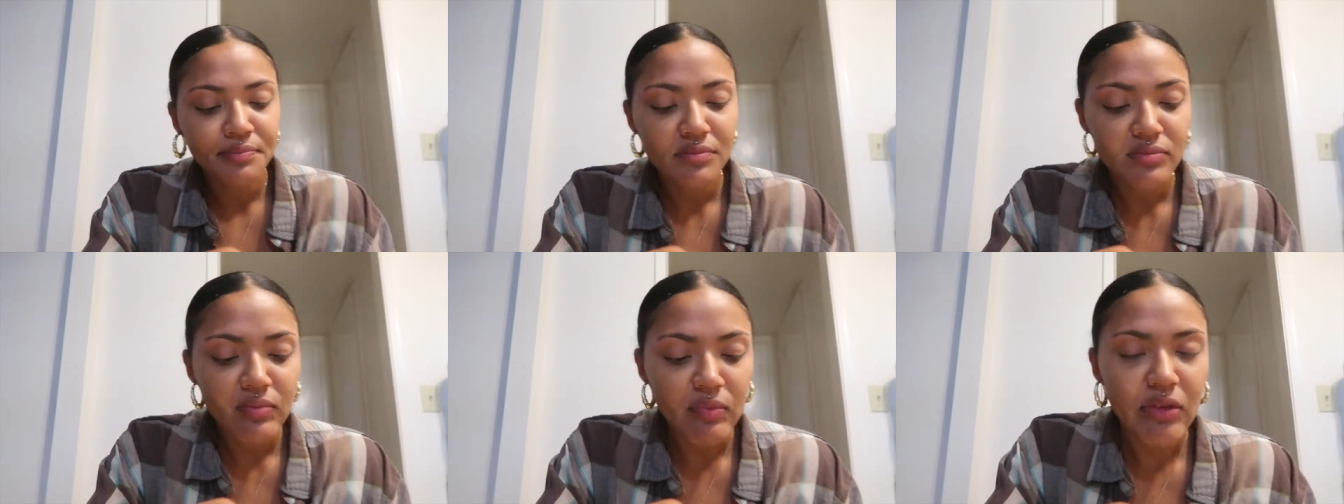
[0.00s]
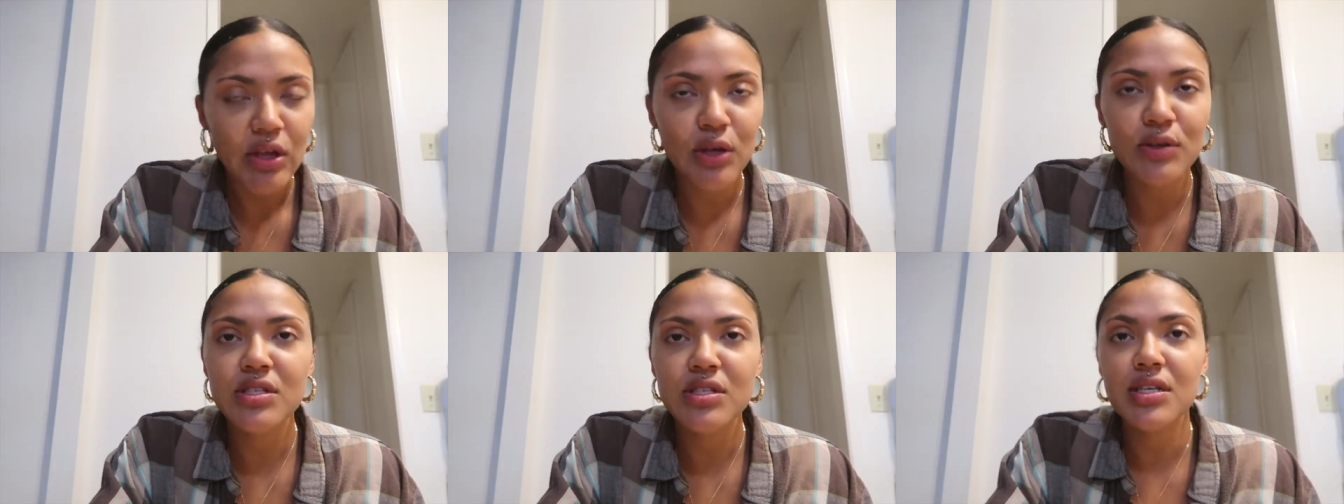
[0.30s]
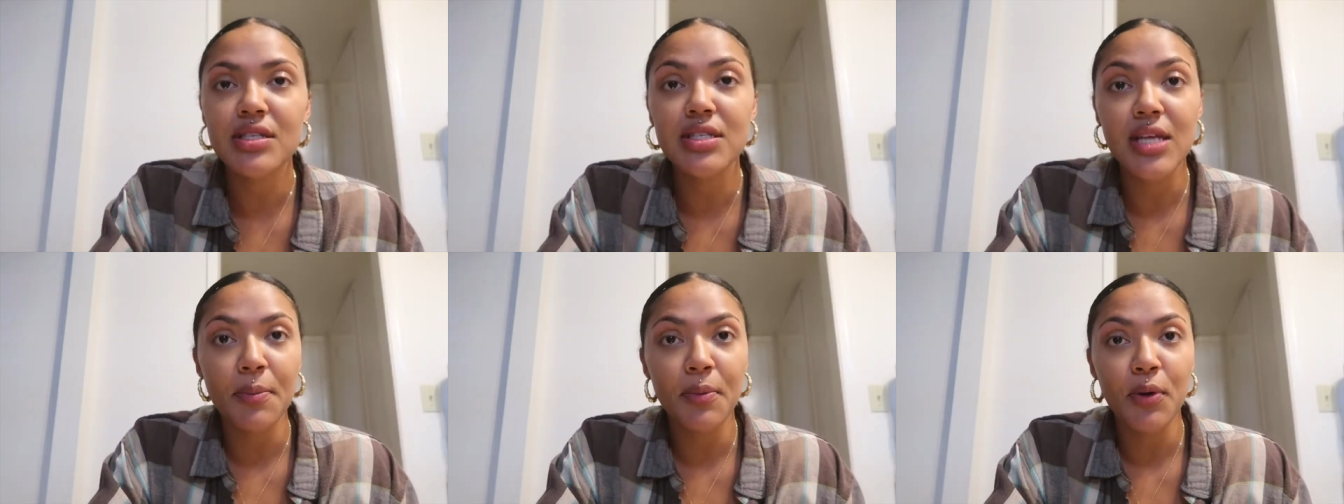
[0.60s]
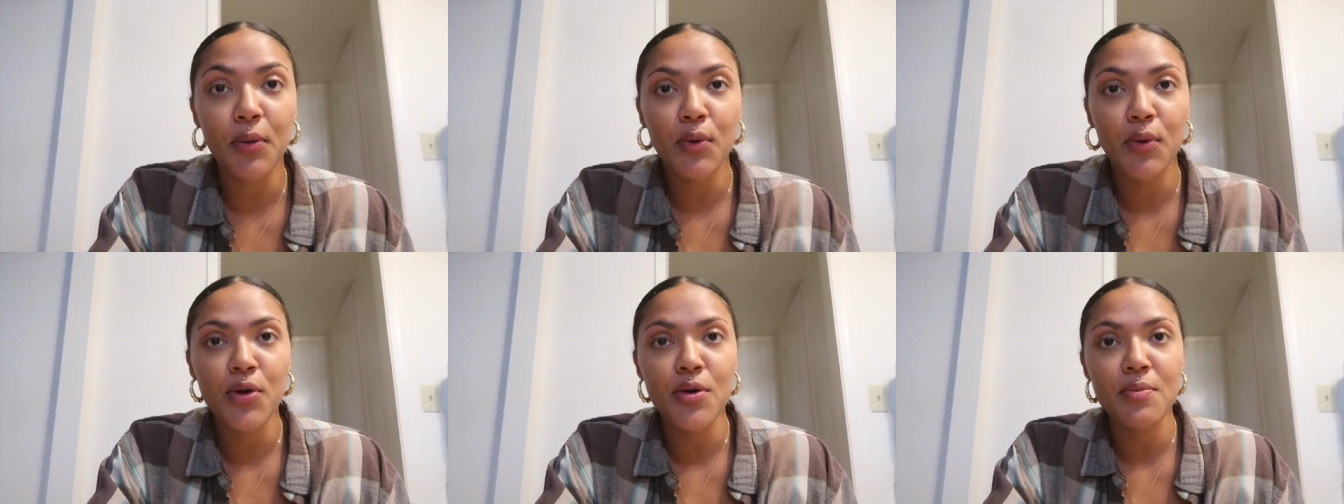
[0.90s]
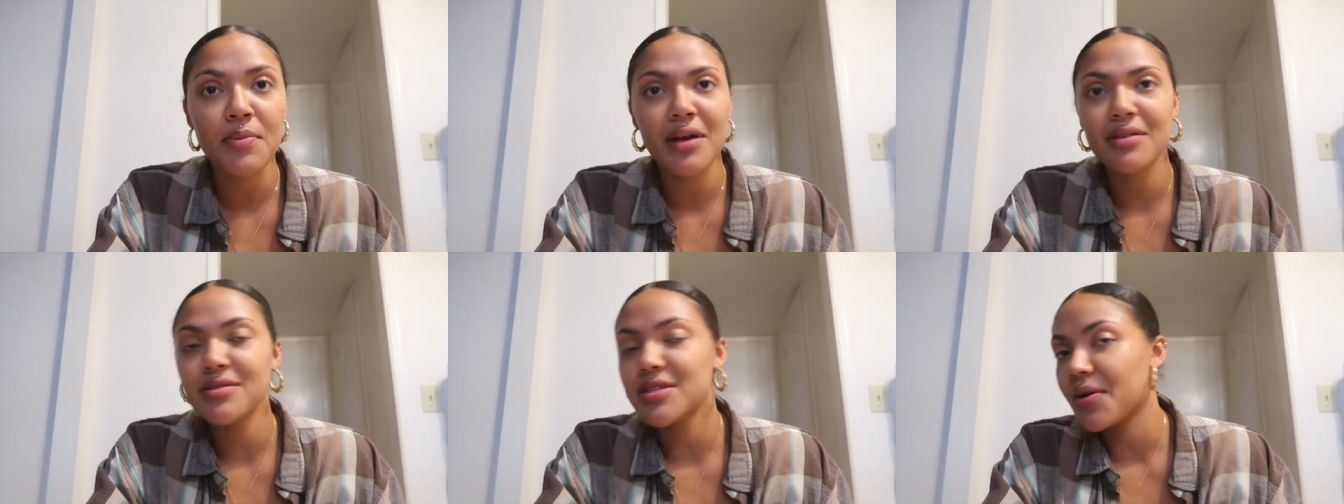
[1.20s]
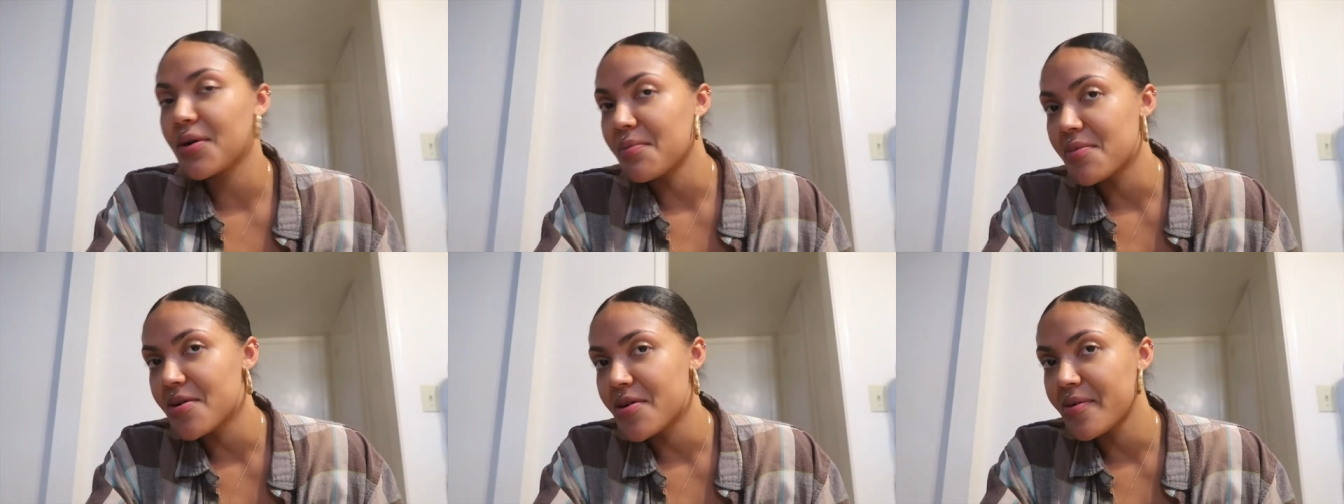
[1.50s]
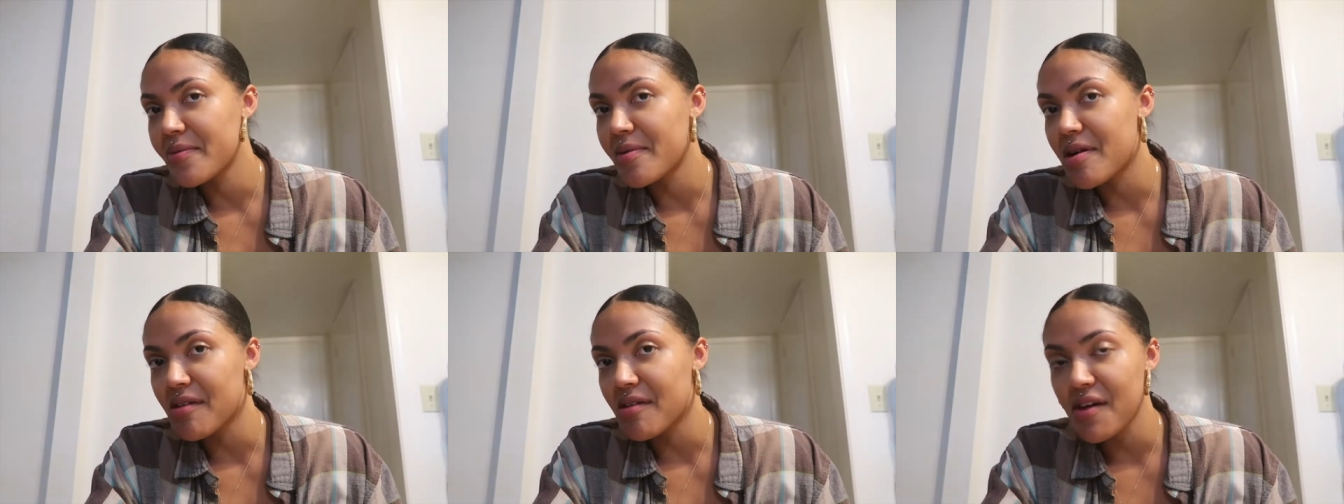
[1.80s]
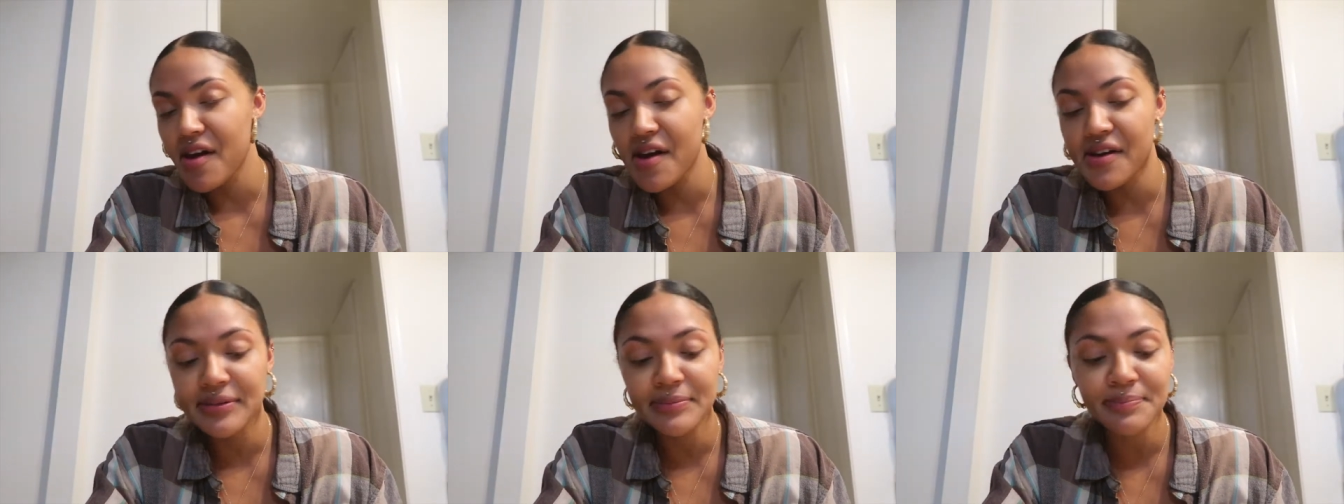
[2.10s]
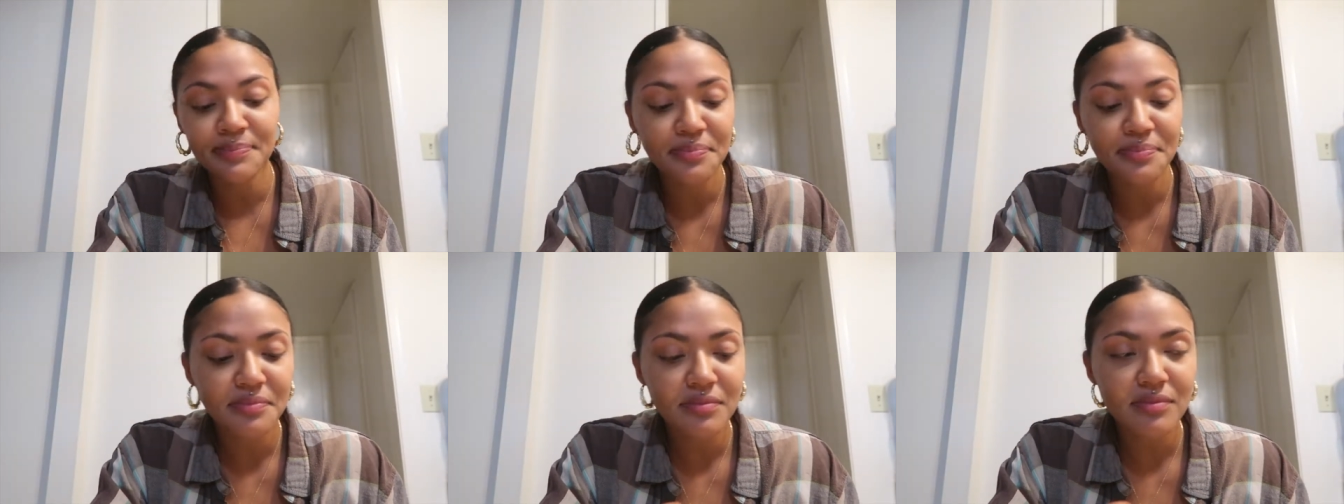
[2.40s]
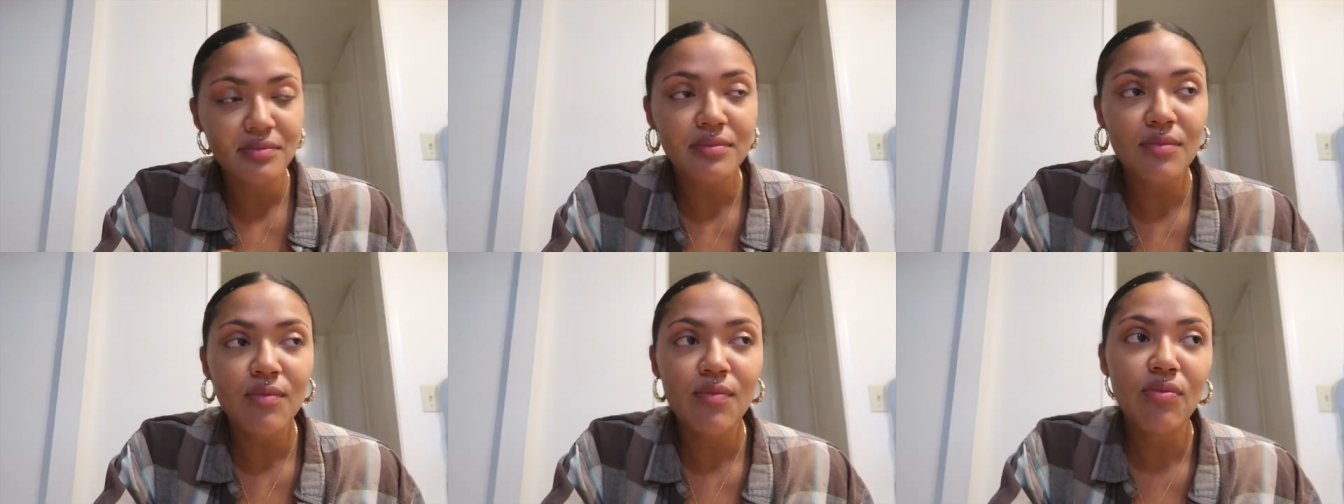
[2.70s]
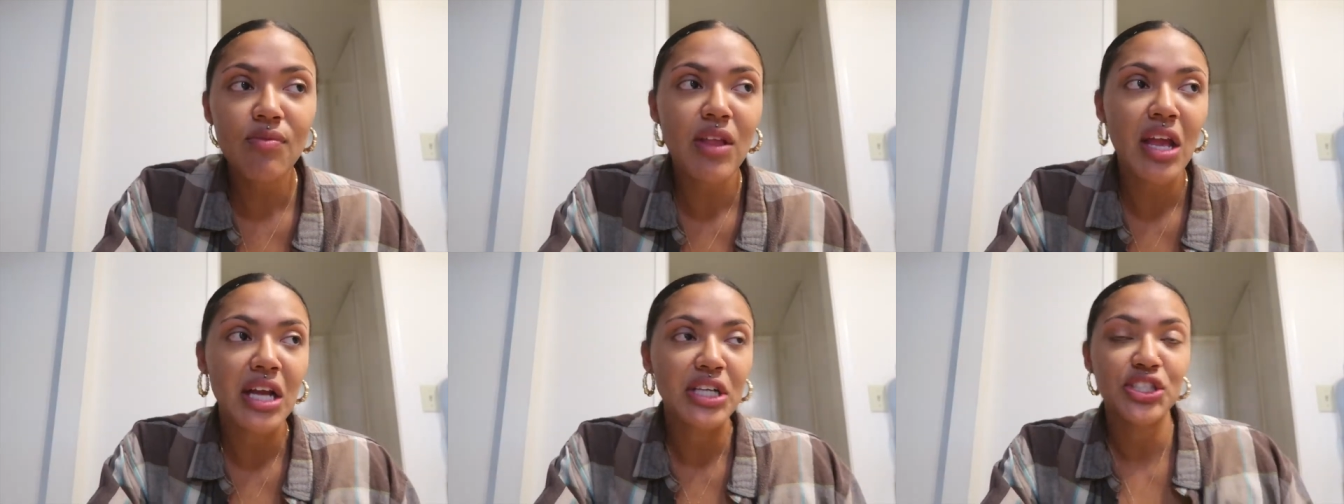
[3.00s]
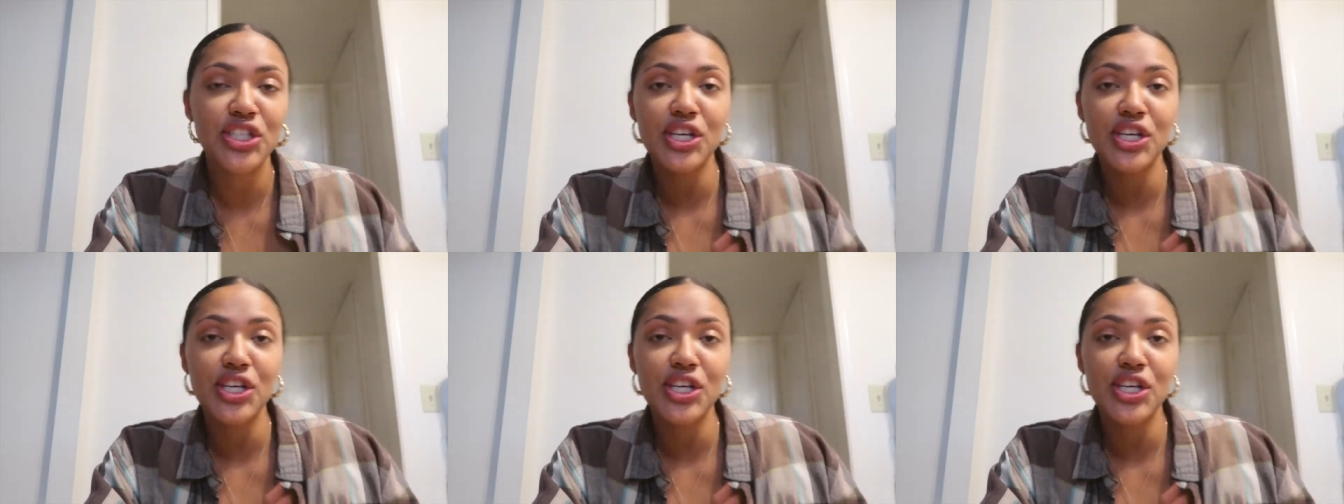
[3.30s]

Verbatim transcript: It was in a separate room. And I was like, mm, okay.